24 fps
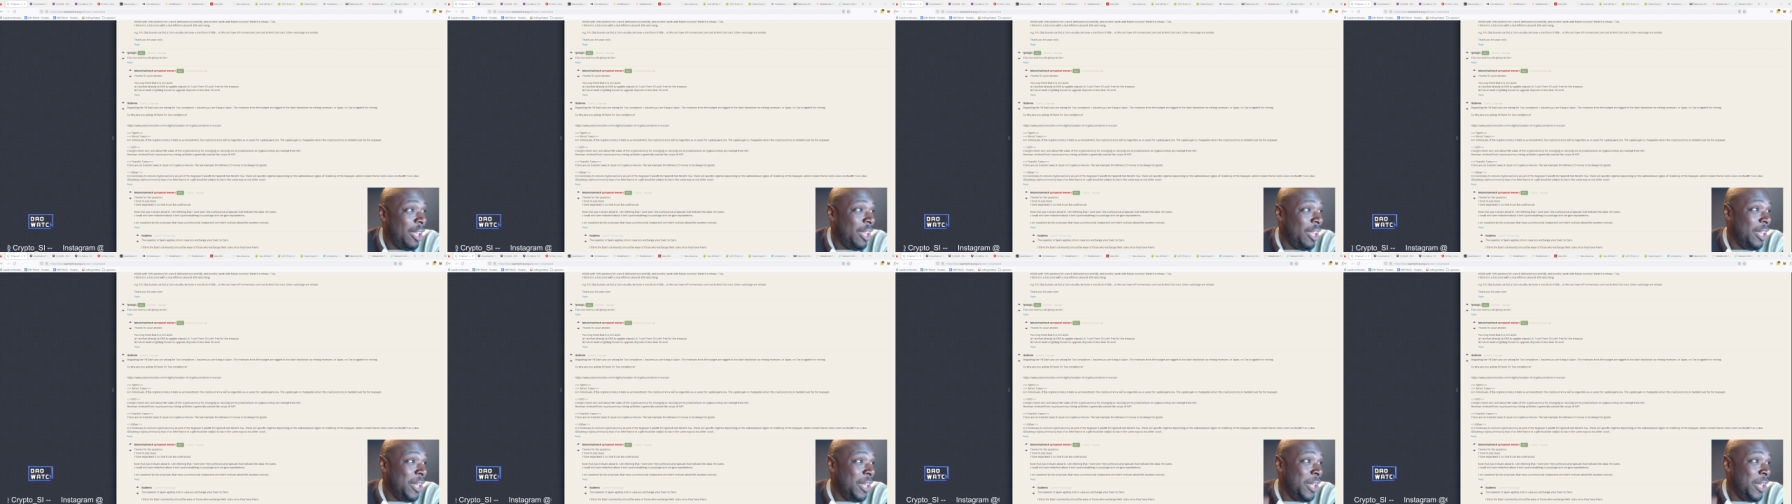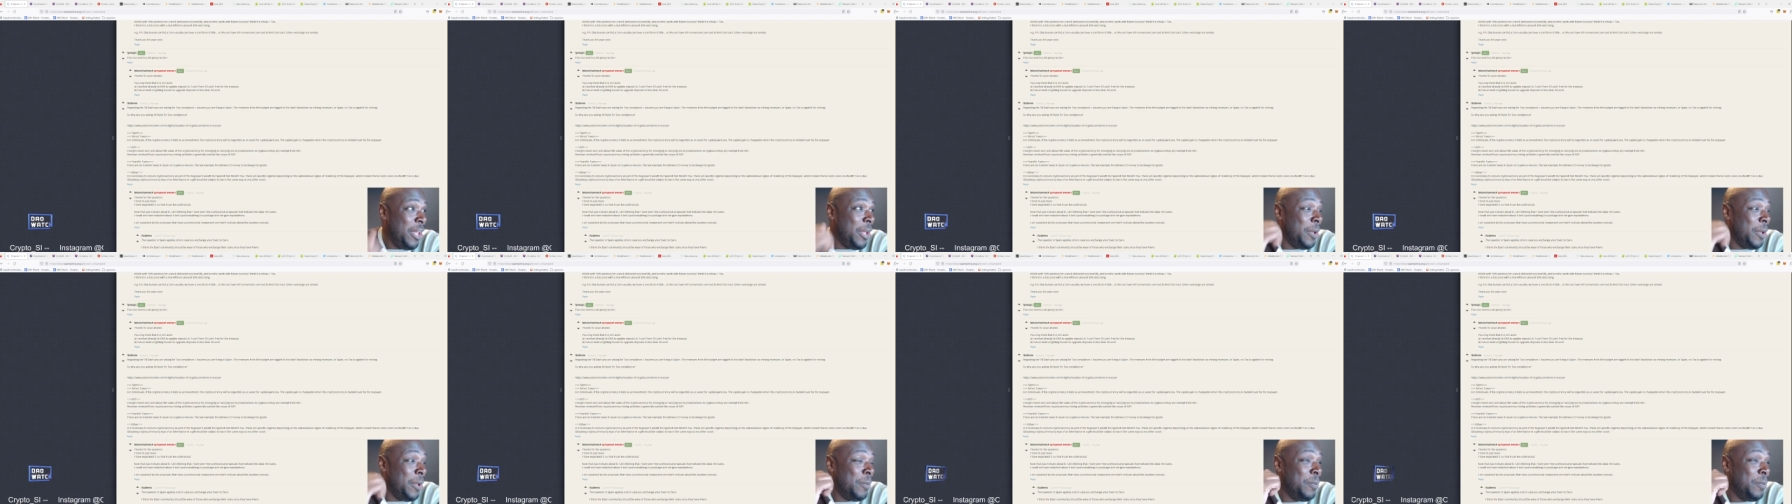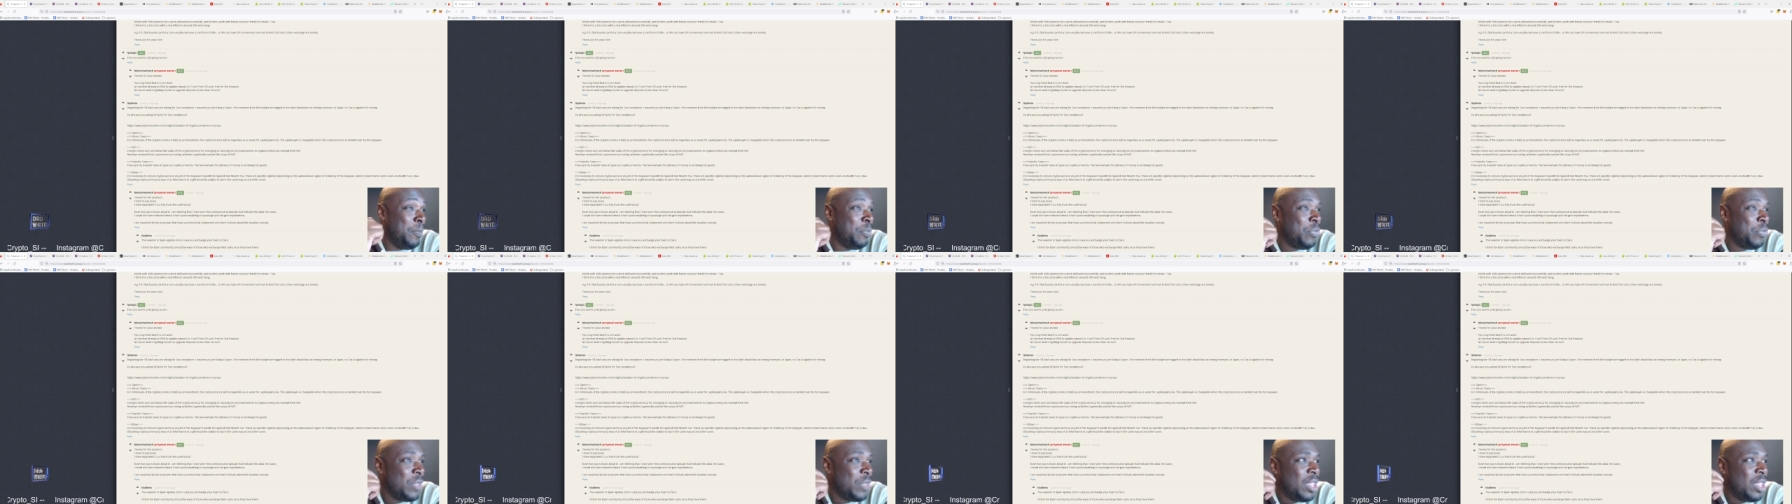
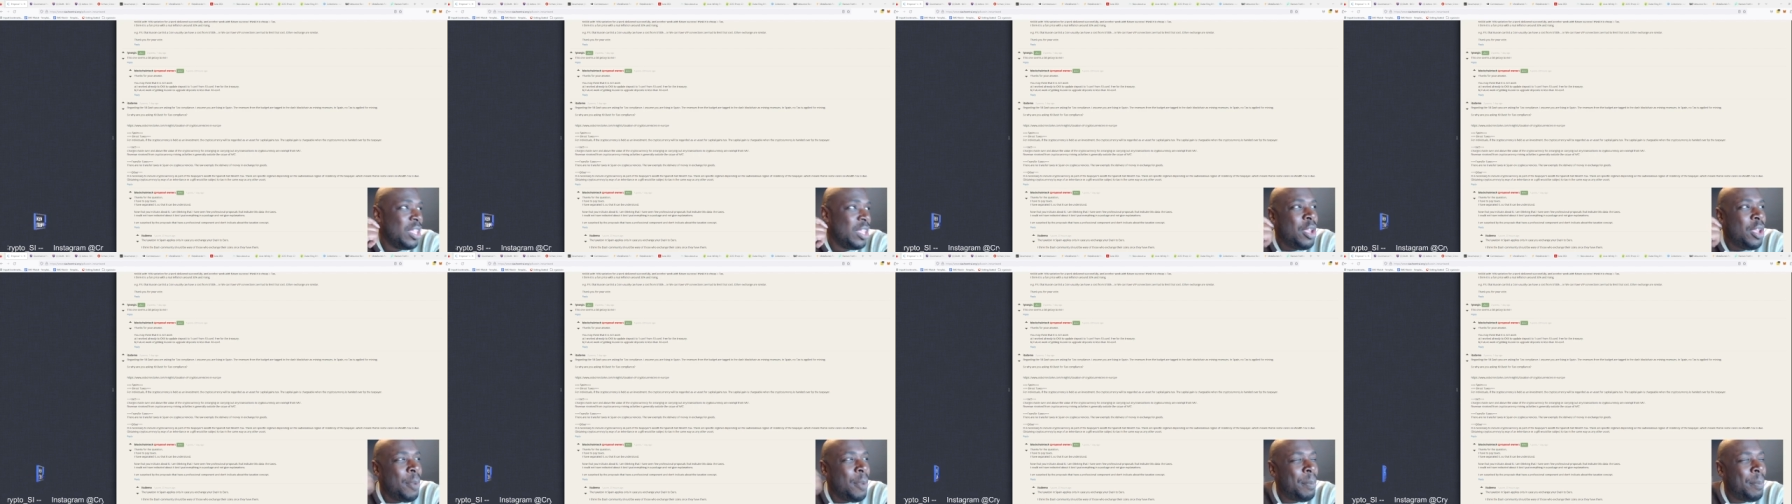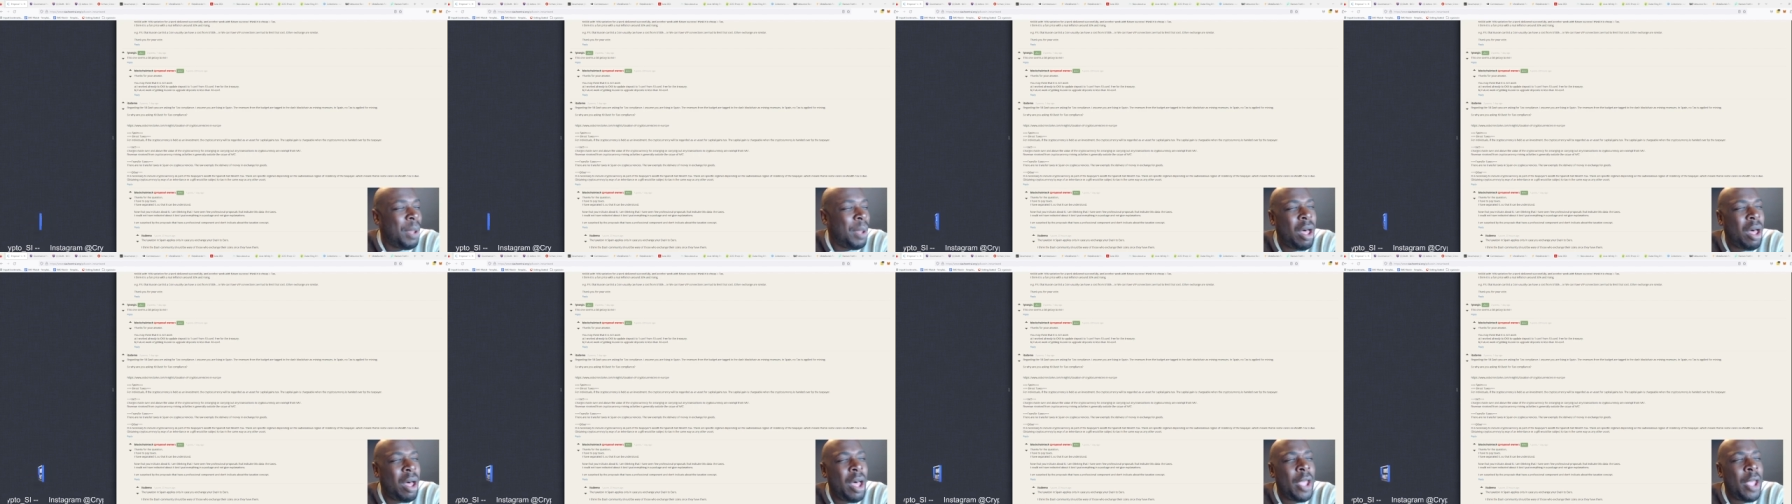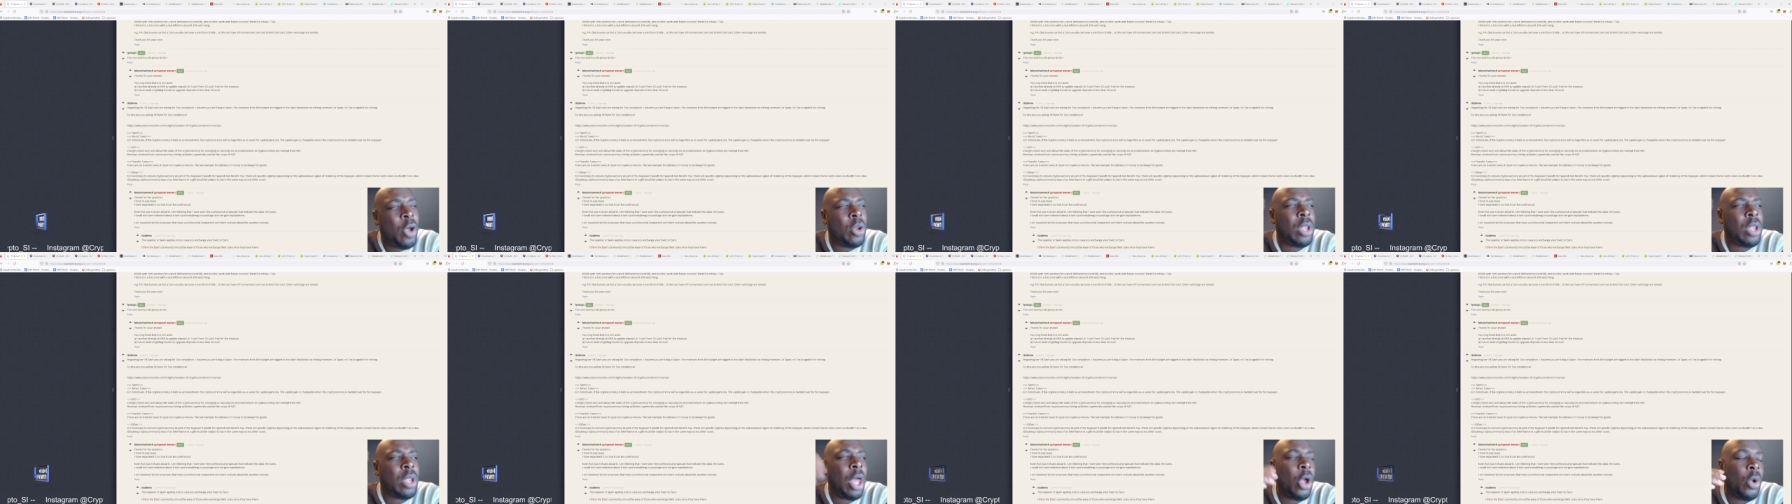um, but high
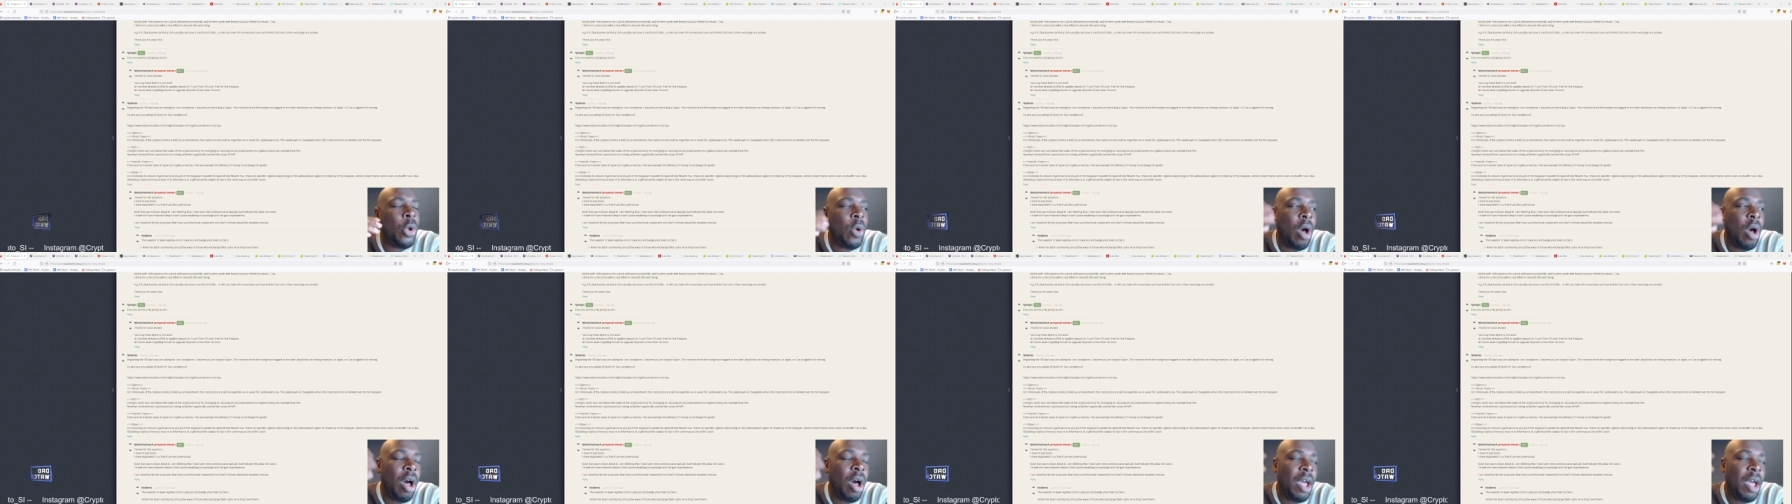or low,